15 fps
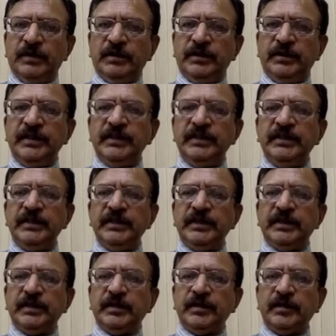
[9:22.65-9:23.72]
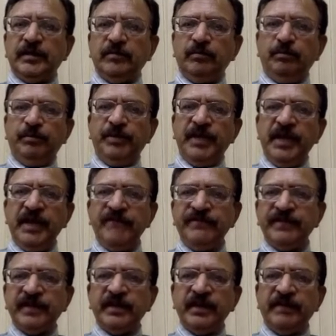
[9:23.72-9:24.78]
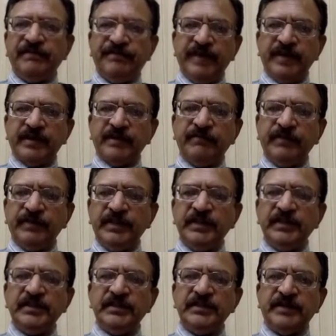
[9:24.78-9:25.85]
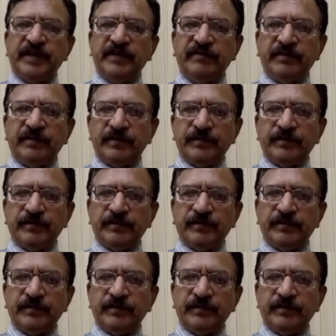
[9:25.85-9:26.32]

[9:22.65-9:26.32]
Then the behavioral effect within the driver.